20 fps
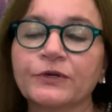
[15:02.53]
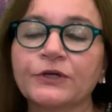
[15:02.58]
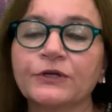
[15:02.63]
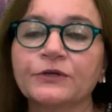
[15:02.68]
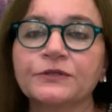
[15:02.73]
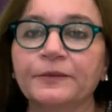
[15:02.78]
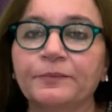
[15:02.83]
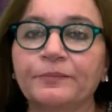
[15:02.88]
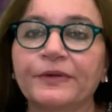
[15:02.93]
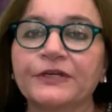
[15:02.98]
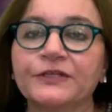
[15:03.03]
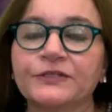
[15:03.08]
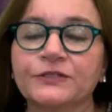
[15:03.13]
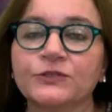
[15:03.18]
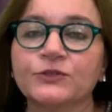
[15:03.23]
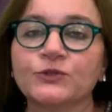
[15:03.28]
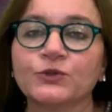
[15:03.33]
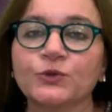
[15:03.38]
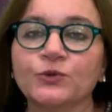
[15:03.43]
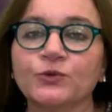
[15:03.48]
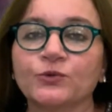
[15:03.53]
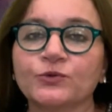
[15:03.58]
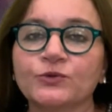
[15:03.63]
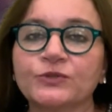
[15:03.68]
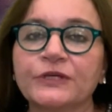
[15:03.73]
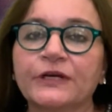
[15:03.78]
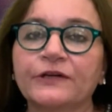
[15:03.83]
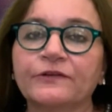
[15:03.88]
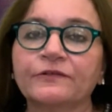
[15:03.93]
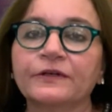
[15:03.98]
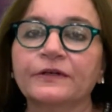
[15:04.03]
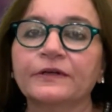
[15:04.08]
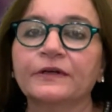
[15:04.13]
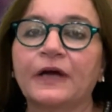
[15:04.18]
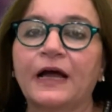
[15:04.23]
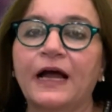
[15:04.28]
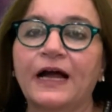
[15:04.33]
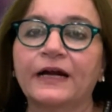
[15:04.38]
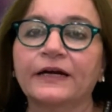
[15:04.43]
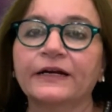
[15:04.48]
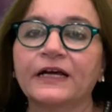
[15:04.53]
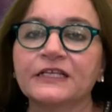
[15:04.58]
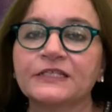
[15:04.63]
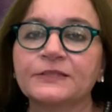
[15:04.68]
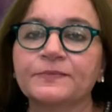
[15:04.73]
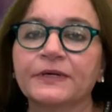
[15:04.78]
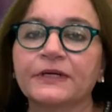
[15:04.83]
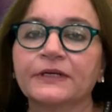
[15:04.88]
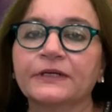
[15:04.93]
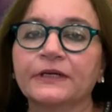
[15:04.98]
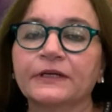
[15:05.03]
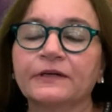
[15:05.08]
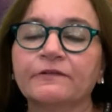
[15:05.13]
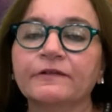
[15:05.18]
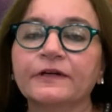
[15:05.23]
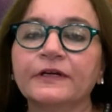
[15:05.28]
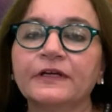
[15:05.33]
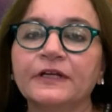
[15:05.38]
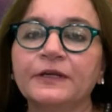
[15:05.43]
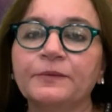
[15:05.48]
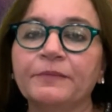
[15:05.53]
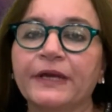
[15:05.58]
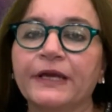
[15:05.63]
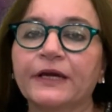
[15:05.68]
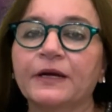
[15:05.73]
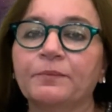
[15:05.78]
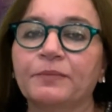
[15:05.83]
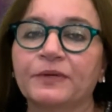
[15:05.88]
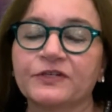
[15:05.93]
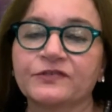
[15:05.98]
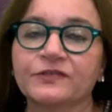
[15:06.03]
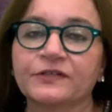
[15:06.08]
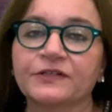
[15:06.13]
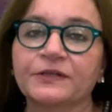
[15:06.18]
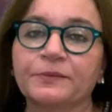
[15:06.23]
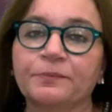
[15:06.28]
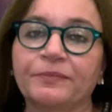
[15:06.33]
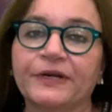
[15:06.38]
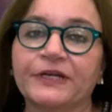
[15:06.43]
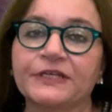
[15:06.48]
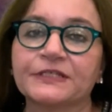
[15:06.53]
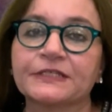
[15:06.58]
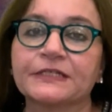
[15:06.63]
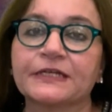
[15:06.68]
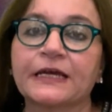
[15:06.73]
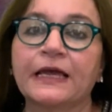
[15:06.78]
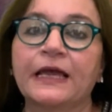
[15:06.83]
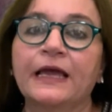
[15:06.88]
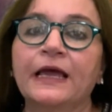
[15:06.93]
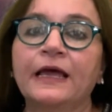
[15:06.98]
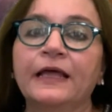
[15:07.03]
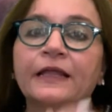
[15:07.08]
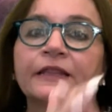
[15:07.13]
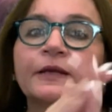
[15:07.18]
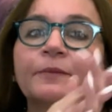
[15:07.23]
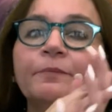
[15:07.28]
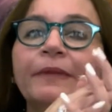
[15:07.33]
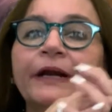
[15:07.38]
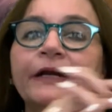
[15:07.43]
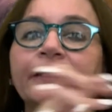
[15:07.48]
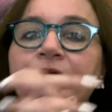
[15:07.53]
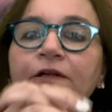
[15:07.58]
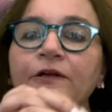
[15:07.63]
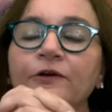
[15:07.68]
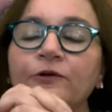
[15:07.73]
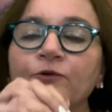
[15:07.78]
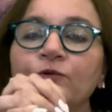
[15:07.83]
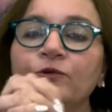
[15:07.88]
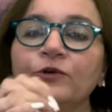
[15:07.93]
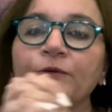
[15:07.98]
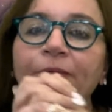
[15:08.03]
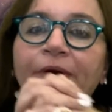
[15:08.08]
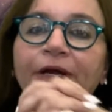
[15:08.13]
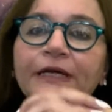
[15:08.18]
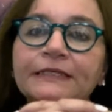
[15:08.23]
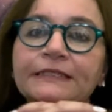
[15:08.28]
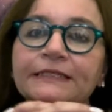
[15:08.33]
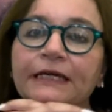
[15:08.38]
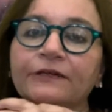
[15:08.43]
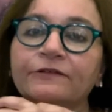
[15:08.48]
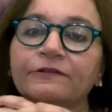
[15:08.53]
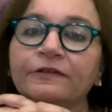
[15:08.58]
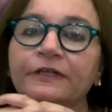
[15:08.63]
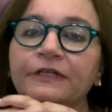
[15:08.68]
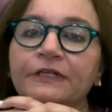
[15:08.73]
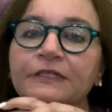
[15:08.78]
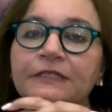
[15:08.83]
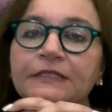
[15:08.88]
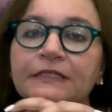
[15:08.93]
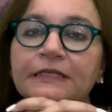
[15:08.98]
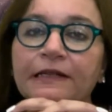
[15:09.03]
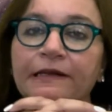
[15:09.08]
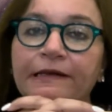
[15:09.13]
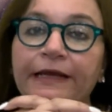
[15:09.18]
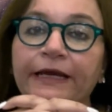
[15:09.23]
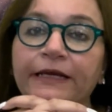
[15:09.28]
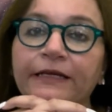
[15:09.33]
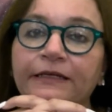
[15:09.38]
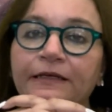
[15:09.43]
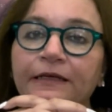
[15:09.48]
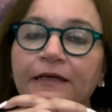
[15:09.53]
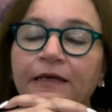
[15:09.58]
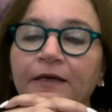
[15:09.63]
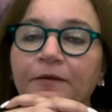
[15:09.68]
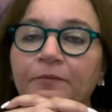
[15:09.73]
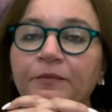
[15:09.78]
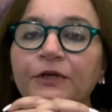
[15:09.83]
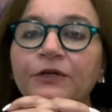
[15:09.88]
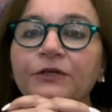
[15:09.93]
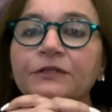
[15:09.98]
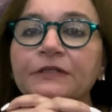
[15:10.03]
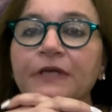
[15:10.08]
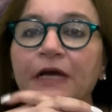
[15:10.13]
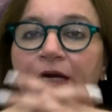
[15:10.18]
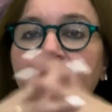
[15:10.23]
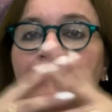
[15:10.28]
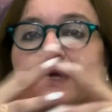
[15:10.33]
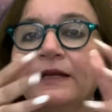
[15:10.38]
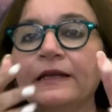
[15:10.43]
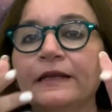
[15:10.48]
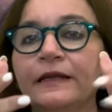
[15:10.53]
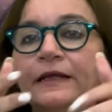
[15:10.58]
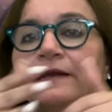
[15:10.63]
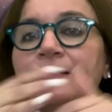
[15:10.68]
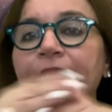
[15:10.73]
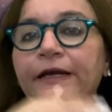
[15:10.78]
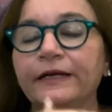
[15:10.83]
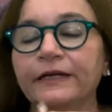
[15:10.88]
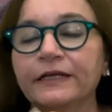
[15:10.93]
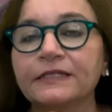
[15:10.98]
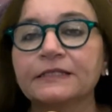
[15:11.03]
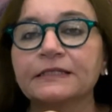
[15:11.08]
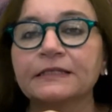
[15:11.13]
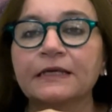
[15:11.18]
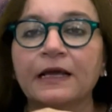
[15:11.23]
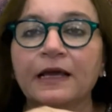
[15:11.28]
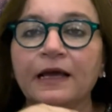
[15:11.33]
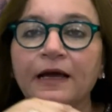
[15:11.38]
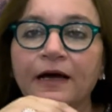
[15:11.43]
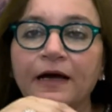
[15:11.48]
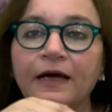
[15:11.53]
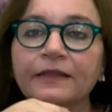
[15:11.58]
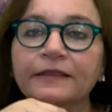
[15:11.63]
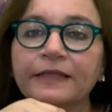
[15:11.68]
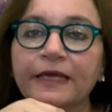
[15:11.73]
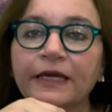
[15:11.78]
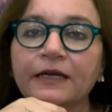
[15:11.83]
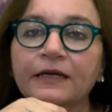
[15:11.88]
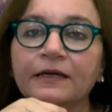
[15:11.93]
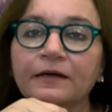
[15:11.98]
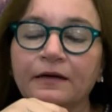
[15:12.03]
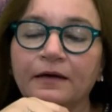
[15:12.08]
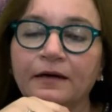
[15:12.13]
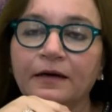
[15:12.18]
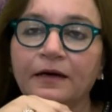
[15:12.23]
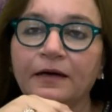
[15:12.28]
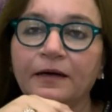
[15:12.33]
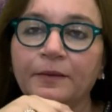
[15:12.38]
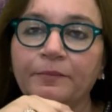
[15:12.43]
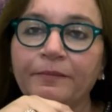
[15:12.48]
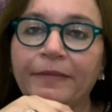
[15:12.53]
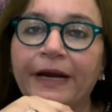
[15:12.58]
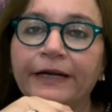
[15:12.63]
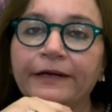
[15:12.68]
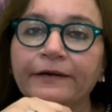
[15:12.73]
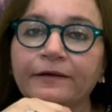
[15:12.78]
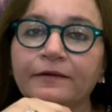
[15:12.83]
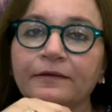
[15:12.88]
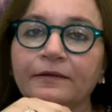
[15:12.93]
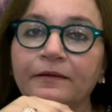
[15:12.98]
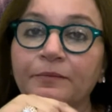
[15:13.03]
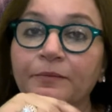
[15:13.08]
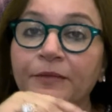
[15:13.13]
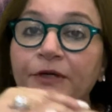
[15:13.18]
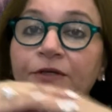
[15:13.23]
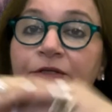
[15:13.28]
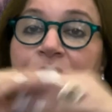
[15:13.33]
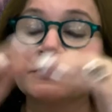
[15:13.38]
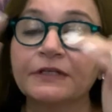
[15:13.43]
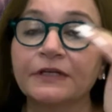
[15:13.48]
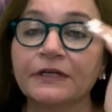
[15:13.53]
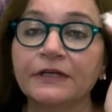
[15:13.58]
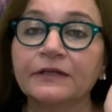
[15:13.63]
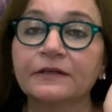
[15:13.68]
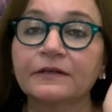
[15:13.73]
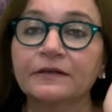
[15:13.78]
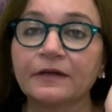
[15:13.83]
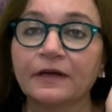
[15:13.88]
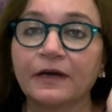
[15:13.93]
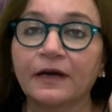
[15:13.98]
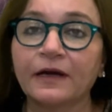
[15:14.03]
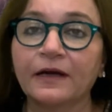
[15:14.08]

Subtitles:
because it depresses you. Saturn hard aspect can really make a person depressed. The metal ruled by Saturn is lead, because again lead is a thick metal, because it